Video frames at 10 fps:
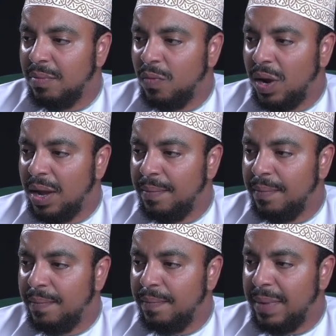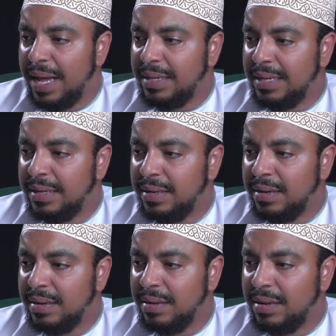
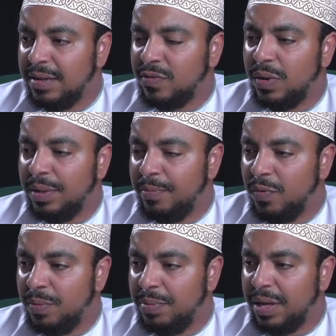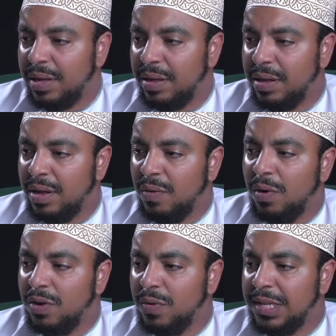Muhammadin, that's what it would be.
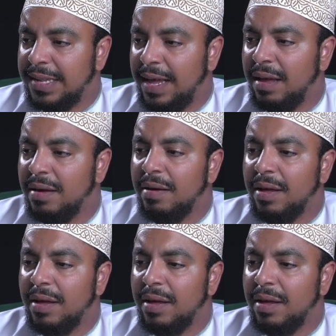What do we say?